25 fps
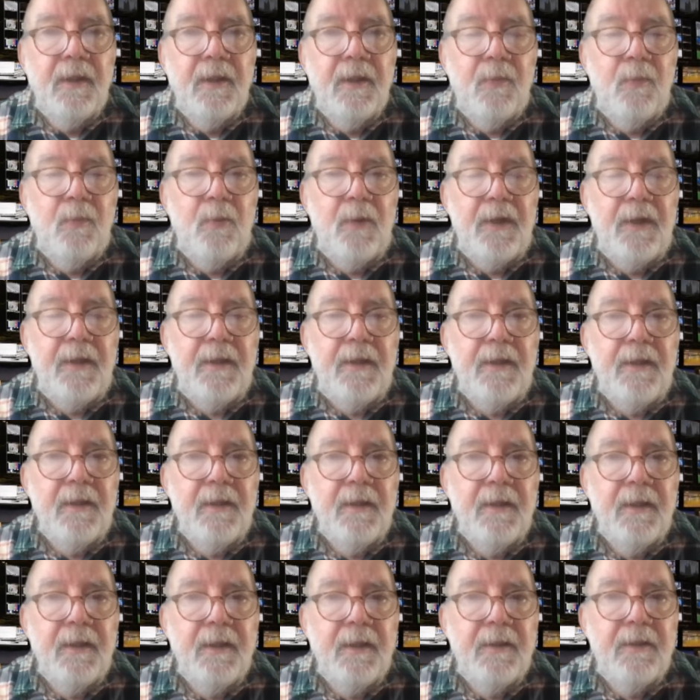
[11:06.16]
a week
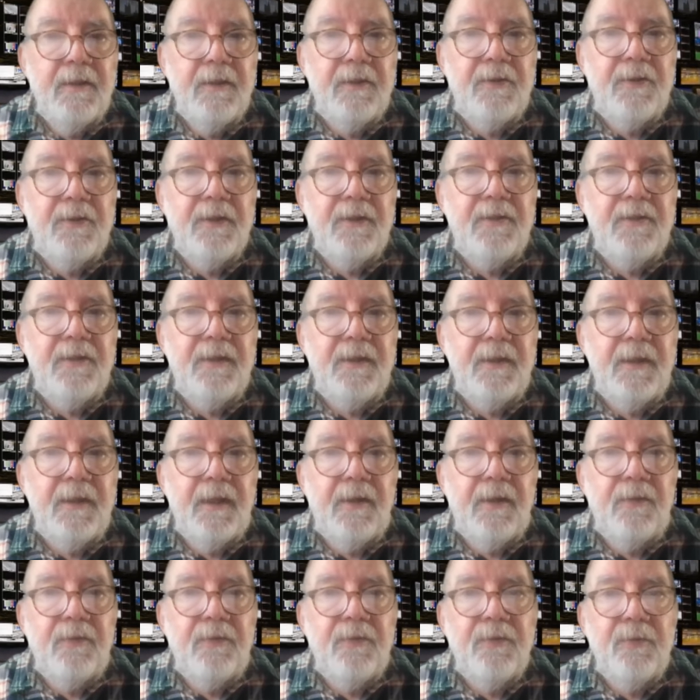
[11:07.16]
to
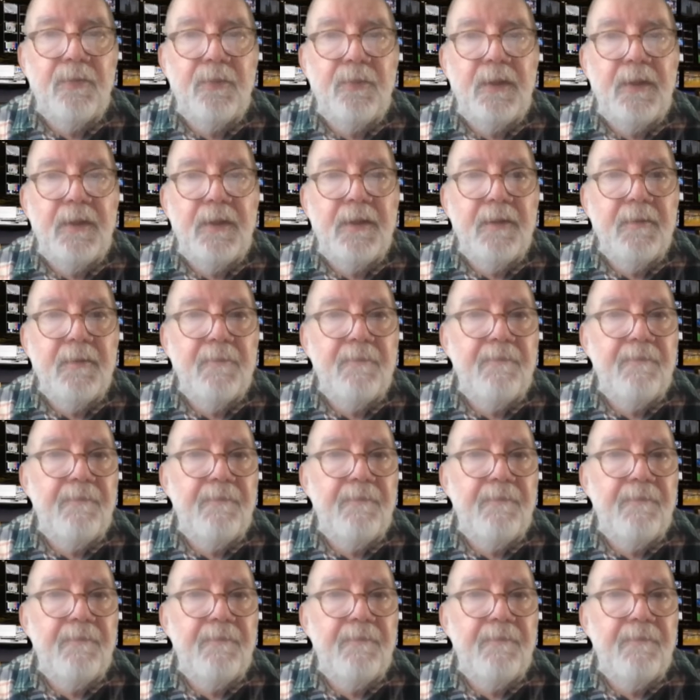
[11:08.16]
$60 a week.